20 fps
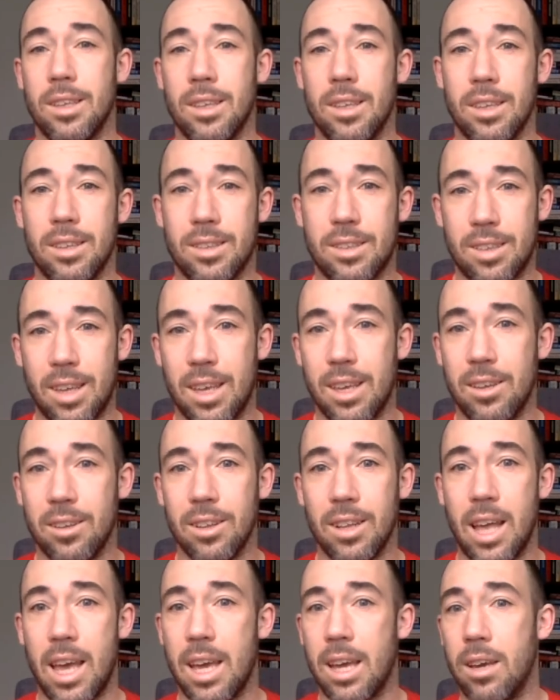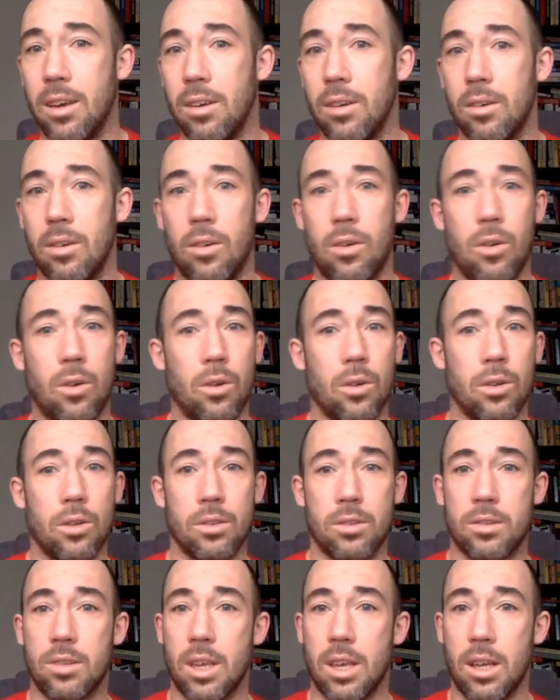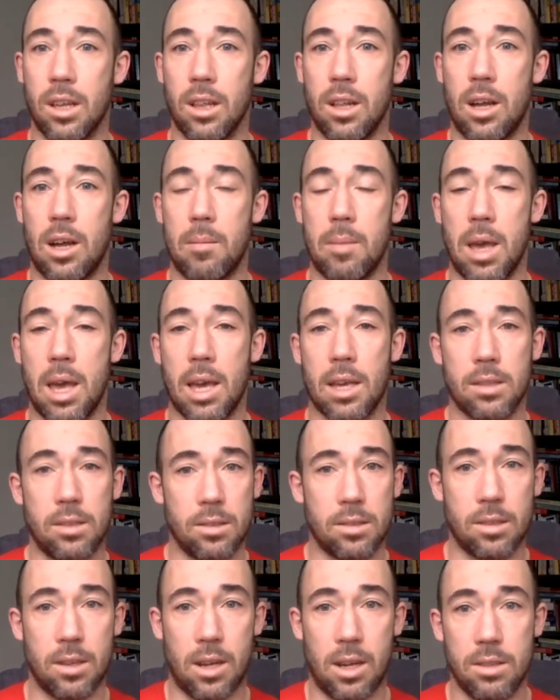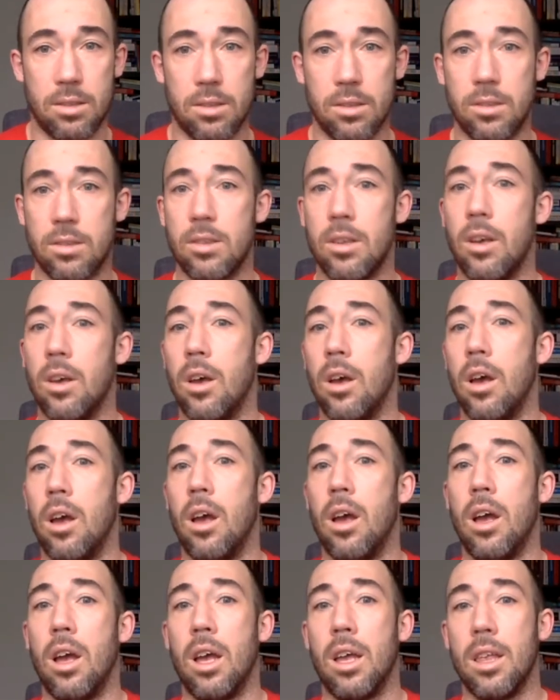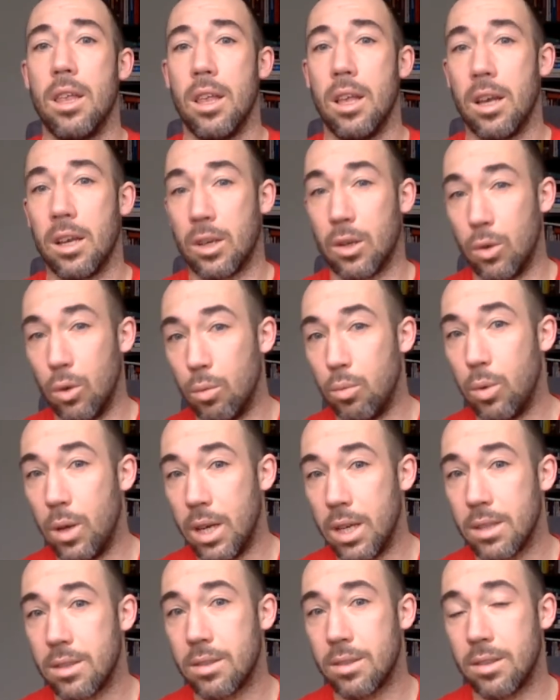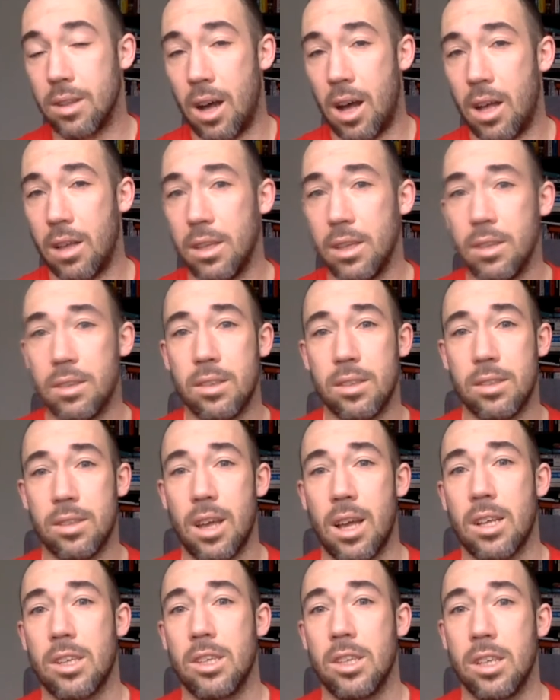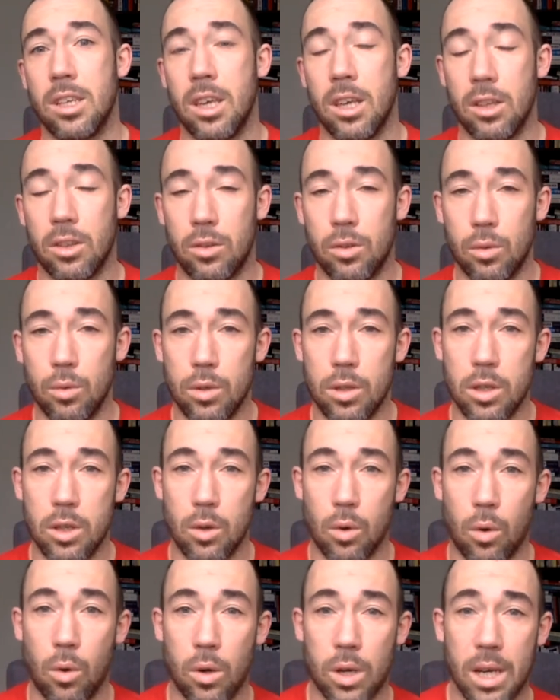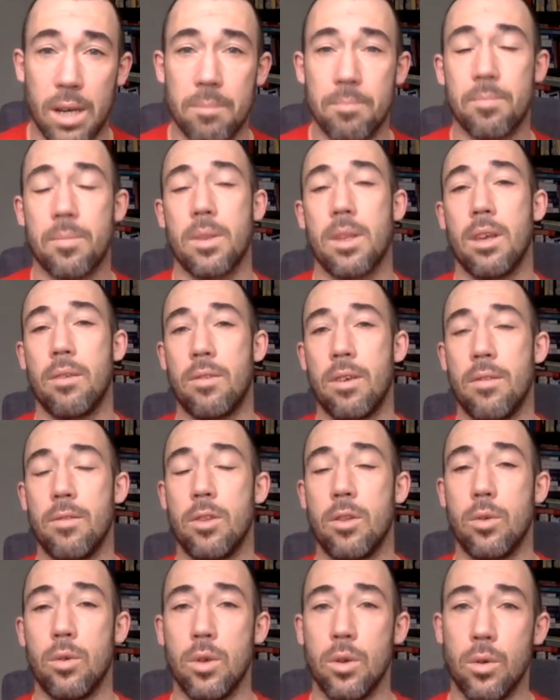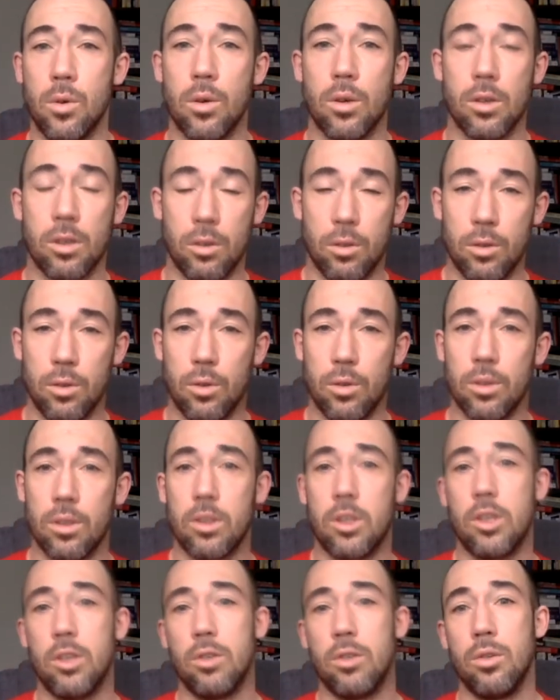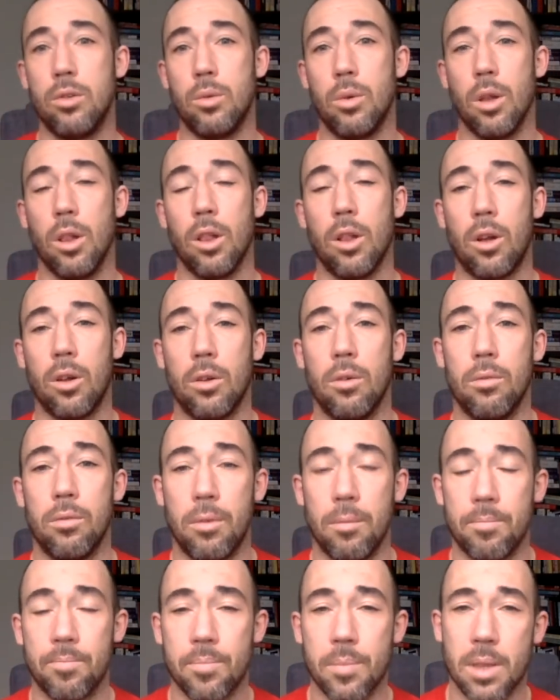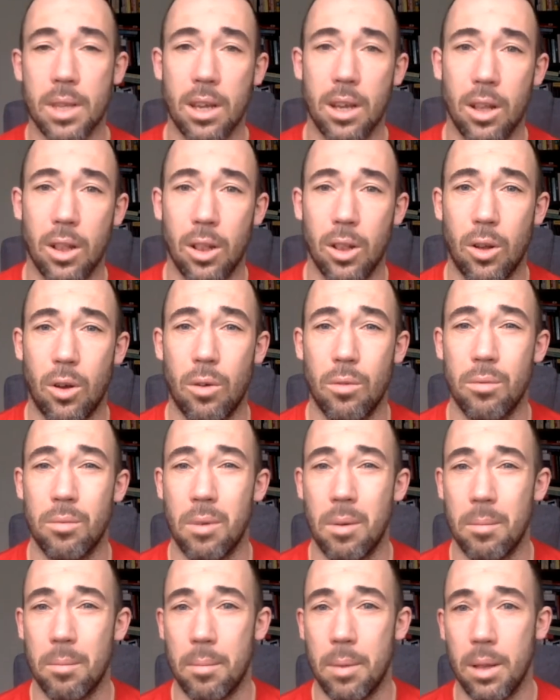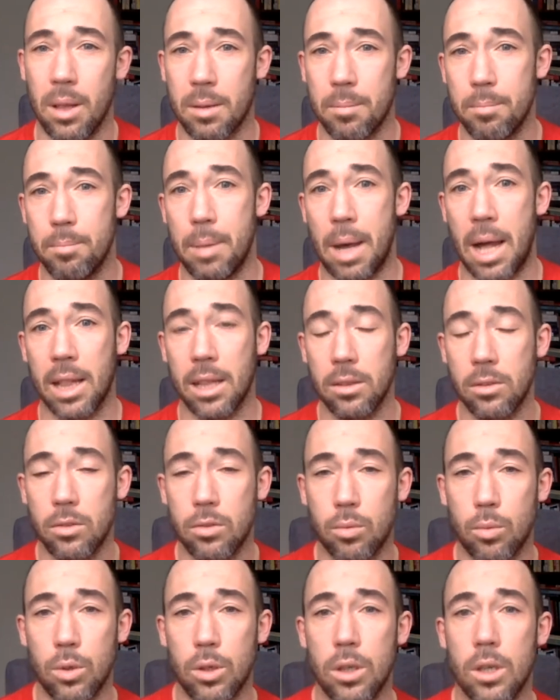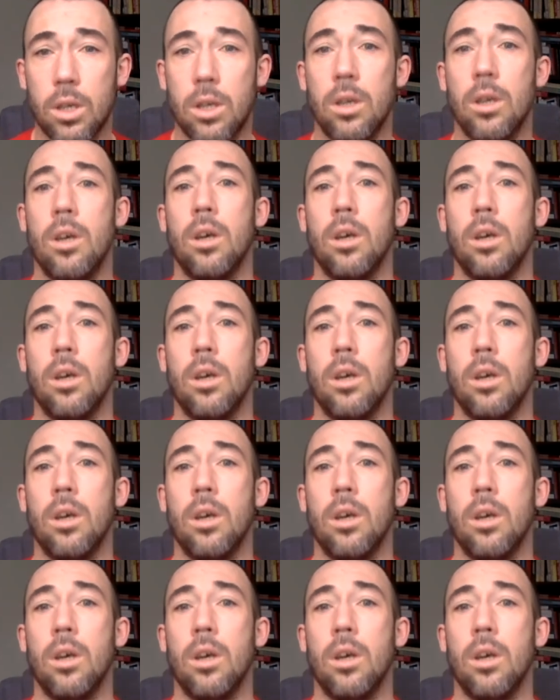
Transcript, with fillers: single leg or single arm exercises. A good way to start this is actually doing yoga. If you ever do yoga, you'll notice you do a lot of a lot of like balance work